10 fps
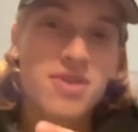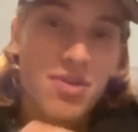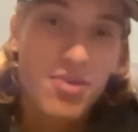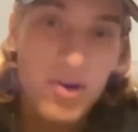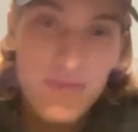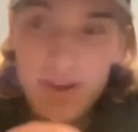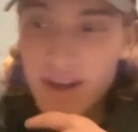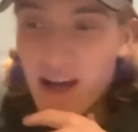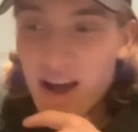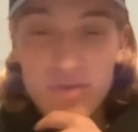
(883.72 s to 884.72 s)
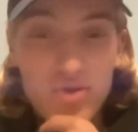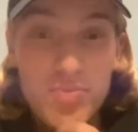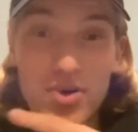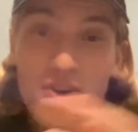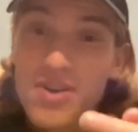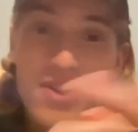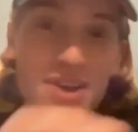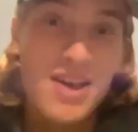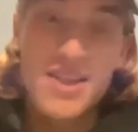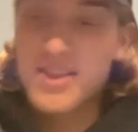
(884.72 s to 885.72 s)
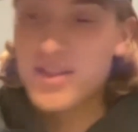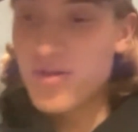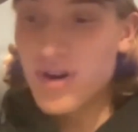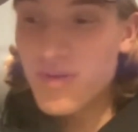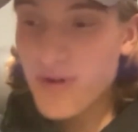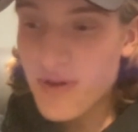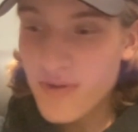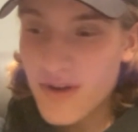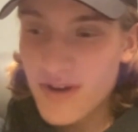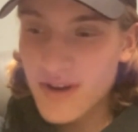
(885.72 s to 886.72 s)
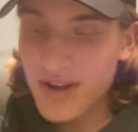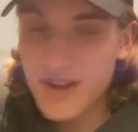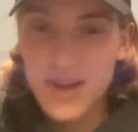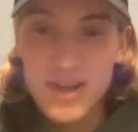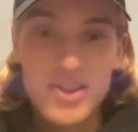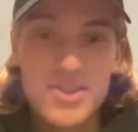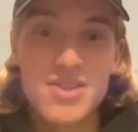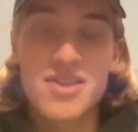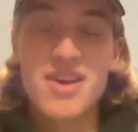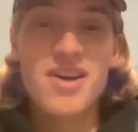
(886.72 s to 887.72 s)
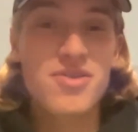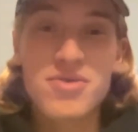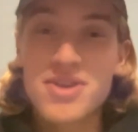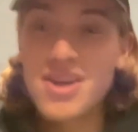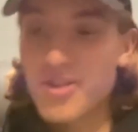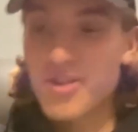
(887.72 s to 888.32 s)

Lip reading: that want to be an academy footballer, you got to put in the work. This guy's whole day is